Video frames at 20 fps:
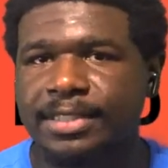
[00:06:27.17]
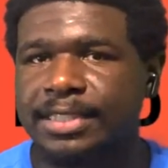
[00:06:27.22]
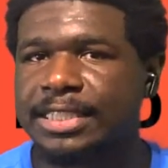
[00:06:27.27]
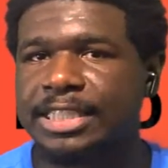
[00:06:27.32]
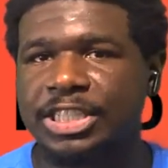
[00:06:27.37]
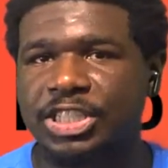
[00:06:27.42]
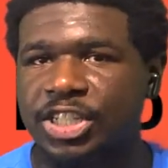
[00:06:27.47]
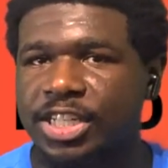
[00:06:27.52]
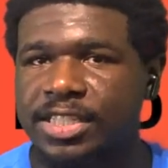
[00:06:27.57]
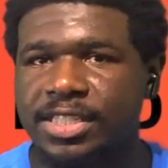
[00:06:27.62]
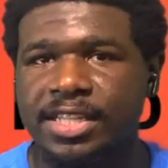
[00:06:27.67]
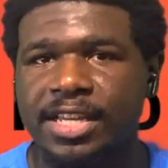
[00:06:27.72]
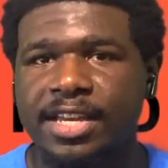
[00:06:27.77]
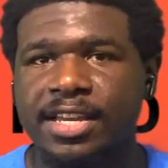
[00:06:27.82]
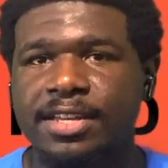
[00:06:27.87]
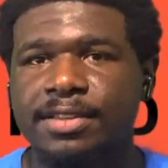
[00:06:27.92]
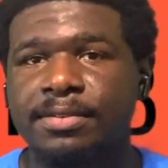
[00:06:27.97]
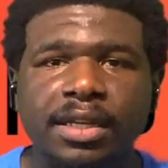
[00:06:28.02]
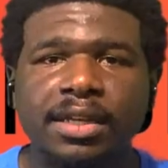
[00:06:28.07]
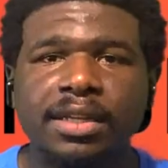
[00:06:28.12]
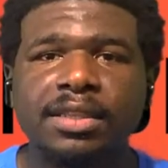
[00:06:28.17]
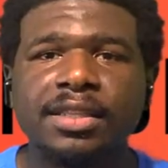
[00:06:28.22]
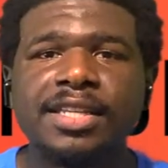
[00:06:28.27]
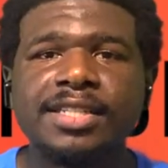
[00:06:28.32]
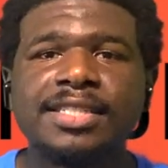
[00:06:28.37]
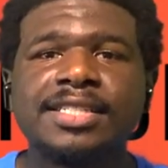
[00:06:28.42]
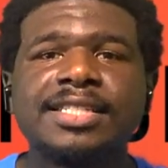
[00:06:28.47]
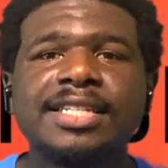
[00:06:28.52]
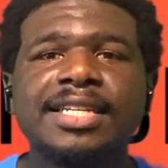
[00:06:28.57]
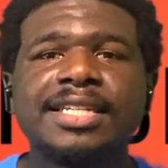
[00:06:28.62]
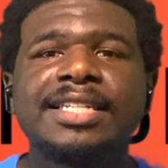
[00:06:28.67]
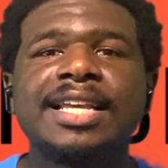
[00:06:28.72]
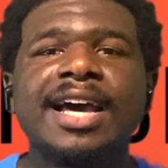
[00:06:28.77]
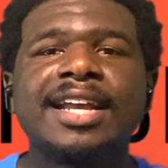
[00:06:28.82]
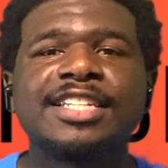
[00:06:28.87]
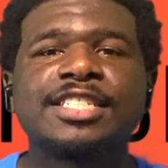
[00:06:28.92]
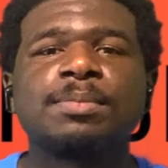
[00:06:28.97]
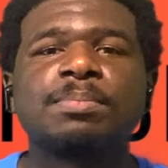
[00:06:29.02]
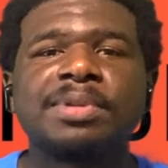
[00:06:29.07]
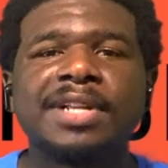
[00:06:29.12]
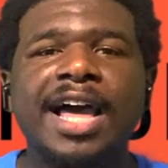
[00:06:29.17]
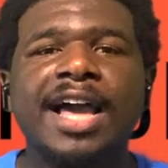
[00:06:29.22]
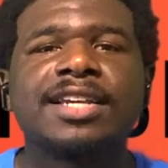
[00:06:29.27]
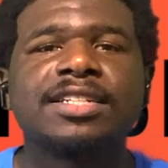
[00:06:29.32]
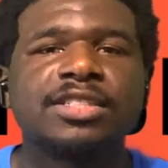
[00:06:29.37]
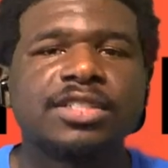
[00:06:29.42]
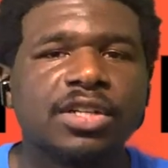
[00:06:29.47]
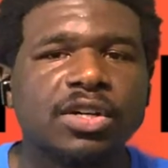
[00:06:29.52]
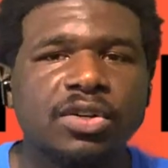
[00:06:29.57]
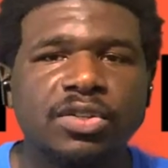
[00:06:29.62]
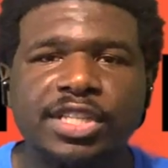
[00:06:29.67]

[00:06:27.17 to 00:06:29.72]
Just saying. This is the Adonis Black Show,